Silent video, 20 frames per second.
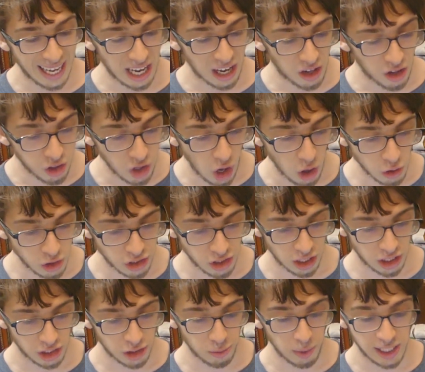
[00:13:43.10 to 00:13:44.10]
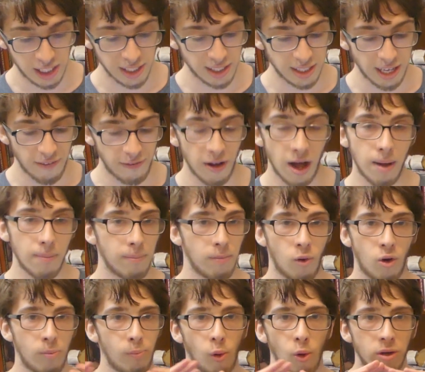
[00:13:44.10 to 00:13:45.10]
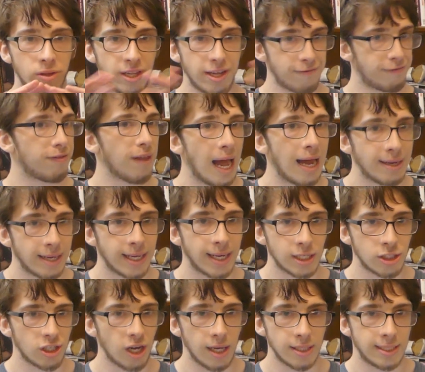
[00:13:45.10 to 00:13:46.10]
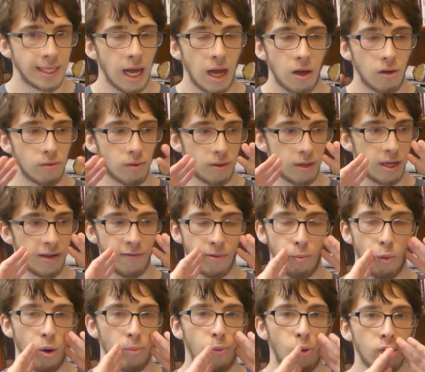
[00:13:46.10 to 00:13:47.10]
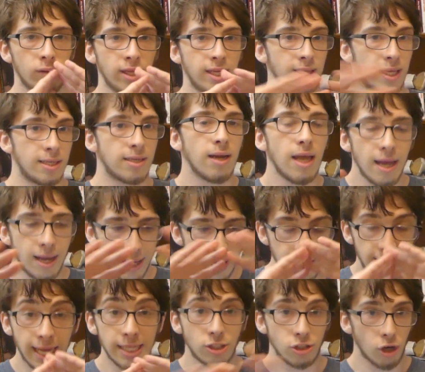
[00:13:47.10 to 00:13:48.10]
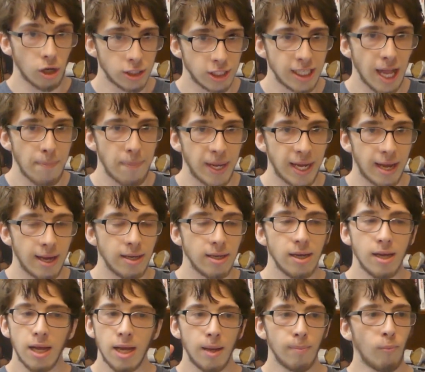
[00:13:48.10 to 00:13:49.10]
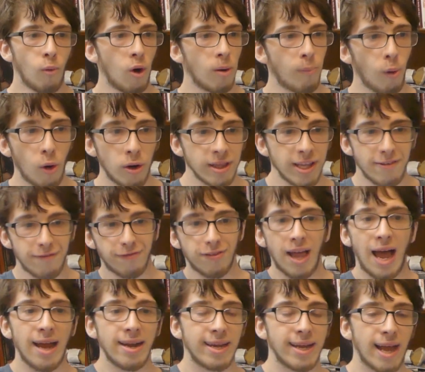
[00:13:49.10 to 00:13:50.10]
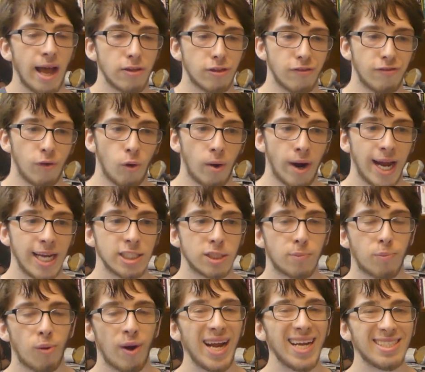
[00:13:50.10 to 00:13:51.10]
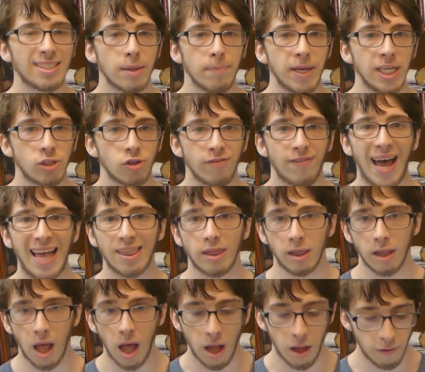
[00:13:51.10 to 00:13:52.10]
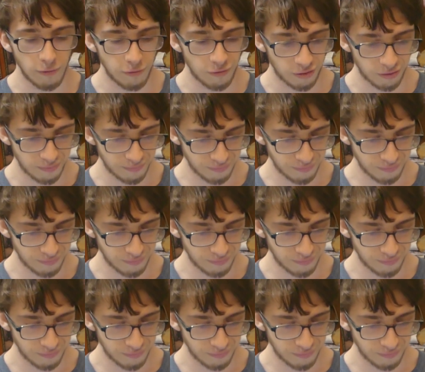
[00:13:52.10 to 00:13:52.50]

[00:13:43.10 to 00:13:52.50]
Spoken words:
in closer, switching stuff up, more importantly, flattening his shots out, even more importantly than he did start stepping in. More importantly, flattening out the forehands, breaks Dimitrov at love.